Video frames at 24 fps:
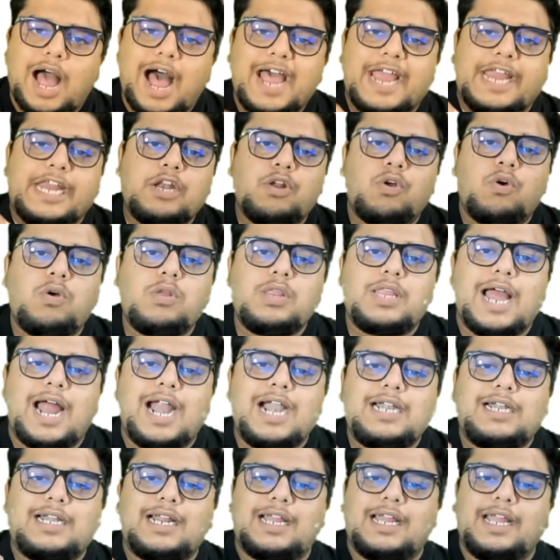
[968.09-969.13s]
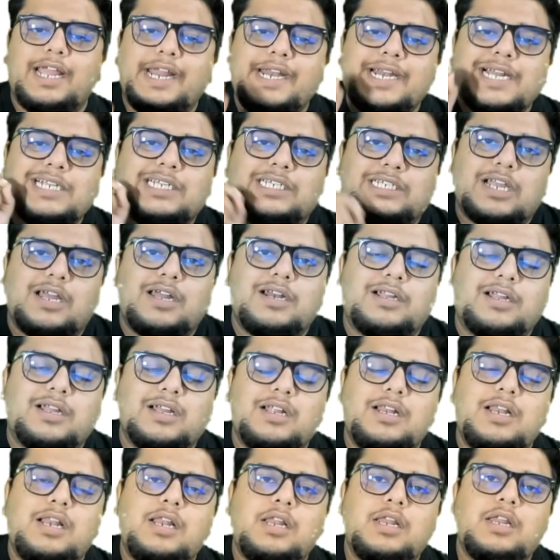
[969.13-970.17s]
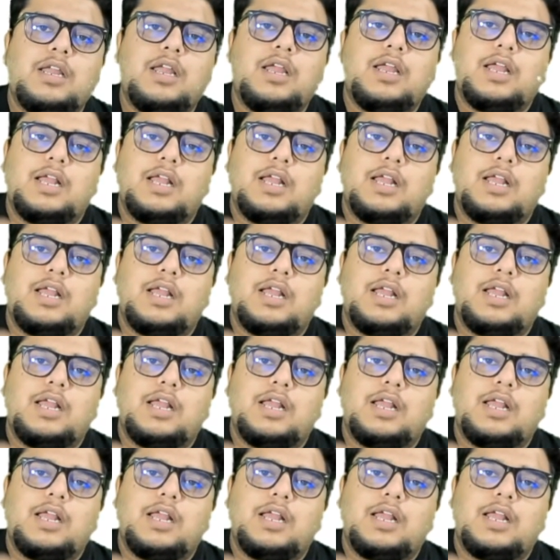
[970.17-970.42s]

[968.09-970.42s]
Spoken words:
I know that in a circle,